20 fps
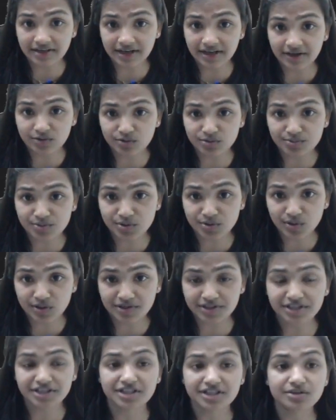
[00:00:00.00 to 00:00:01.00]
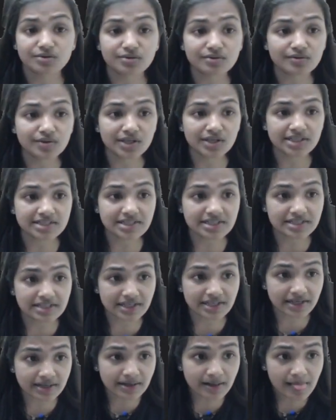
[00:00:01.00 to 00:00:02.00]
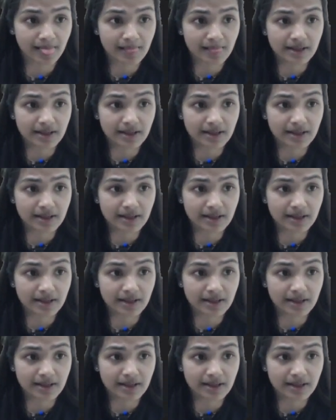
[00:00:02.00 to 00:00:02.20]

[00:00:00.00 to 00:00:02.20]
I hope you already know what is ethane.